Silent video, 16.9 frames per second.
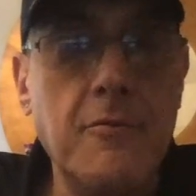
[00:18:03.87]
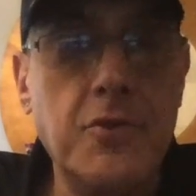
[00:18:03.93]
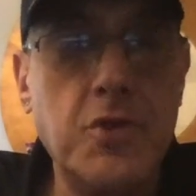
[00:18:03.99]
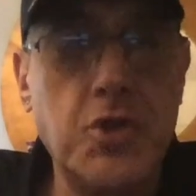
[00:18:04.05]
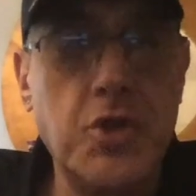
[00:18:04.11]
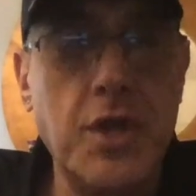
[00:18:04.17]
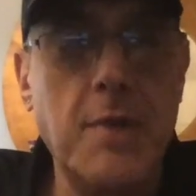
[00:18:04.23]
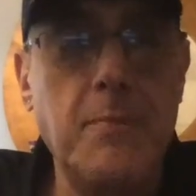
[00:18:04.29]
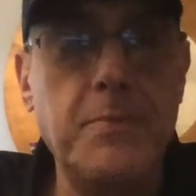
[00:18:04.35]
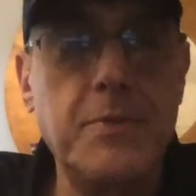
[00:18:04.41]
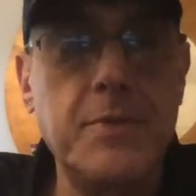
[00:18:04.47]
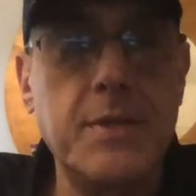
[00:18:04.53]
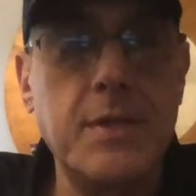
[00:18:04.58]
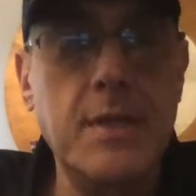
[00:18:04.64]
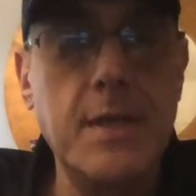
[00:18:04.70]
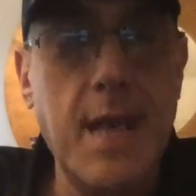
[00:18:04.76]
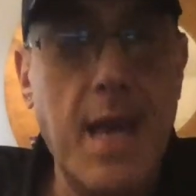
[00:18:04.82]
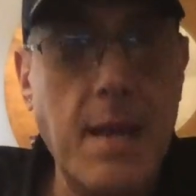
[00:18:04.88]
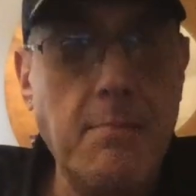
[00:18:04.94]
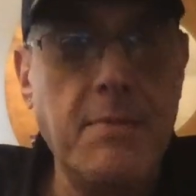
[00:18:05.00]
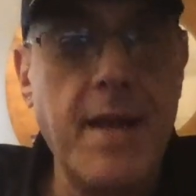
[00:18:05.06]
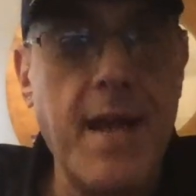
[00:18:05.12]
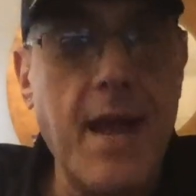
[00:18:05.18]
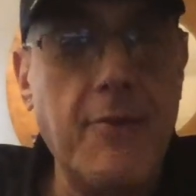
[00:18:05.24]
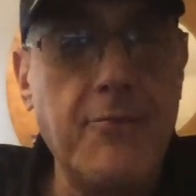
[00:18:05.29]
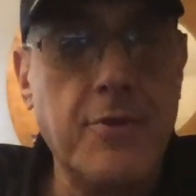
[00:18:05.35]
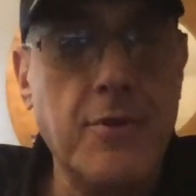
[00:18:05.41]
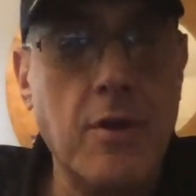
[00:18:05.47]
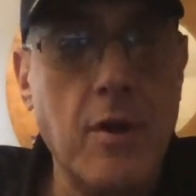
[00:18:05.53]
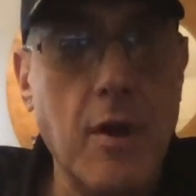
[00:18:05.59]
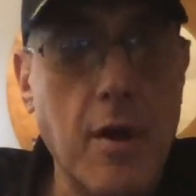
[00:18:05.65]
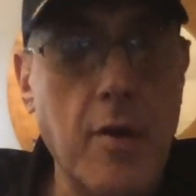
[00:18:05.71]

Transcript: ships named after